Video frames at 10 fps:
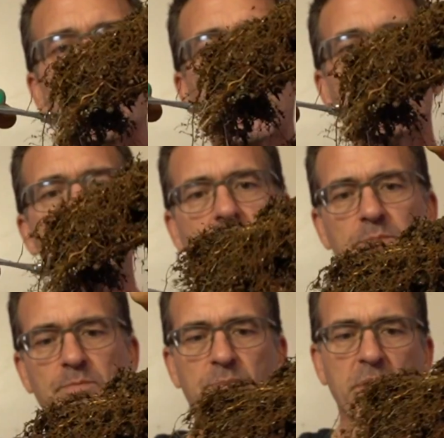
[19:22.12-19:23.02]
there.
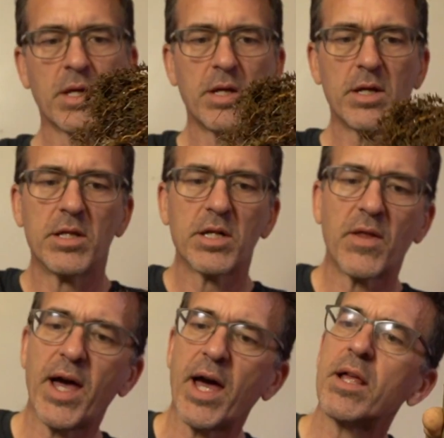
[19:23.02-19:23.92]
Look at
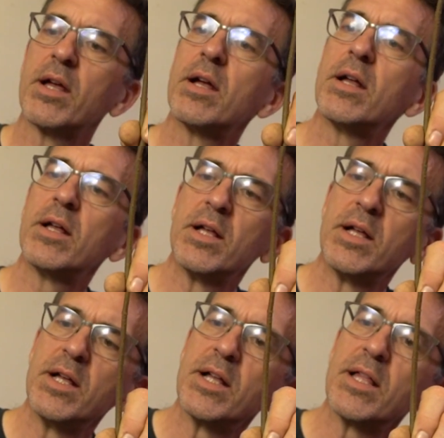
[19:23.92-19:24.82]
that.
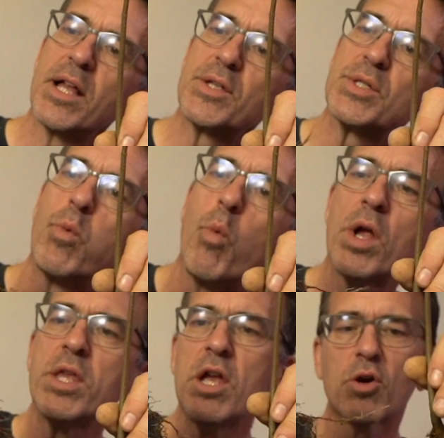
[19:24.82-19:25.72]
That's just
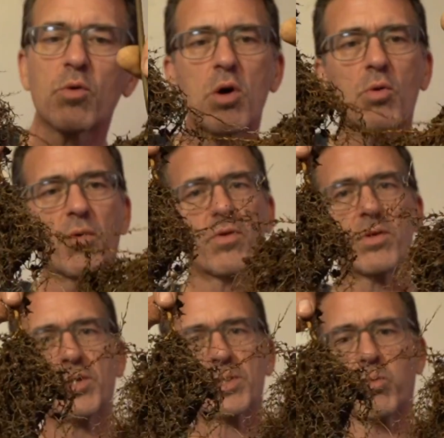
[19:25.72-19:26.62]
1 year growth.
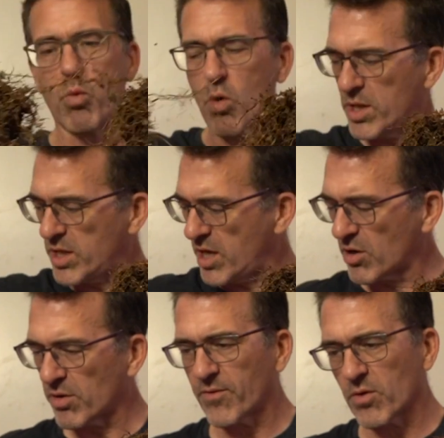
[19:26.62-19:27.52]
Just 1
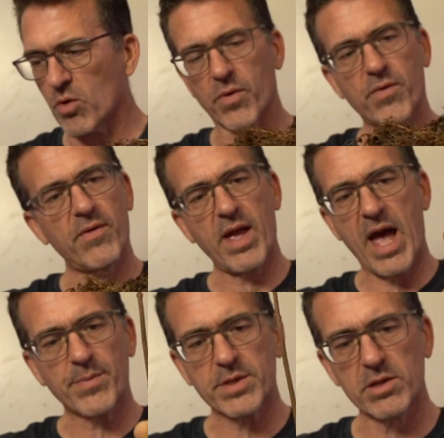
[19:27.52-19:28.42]
year of growth.
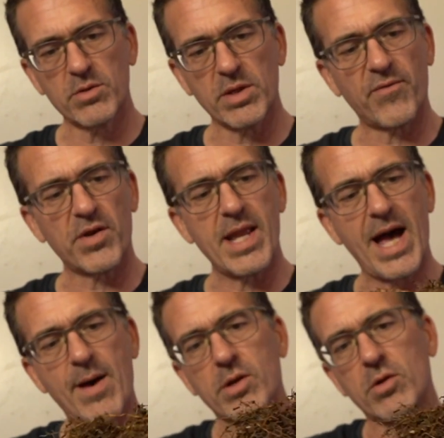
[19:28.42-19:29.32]
Absolutely
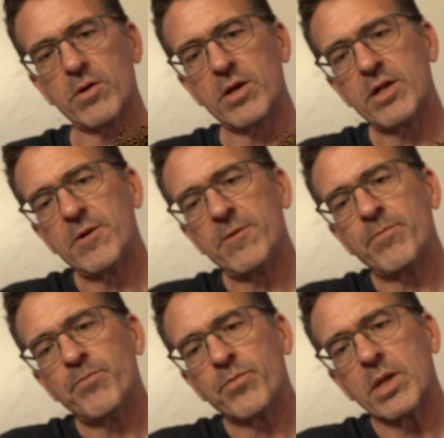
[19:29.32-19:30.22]
phenomenal.
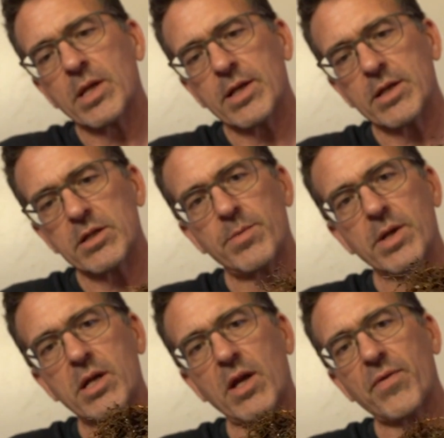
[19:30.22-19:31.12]
I'm
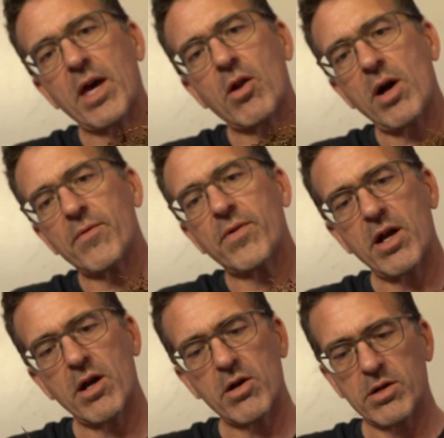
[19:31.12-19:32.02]
going to cut that off
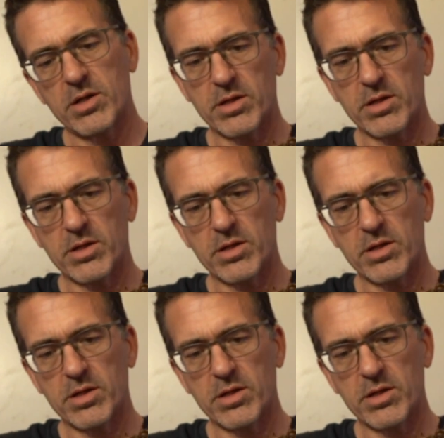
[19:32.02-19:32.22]
there.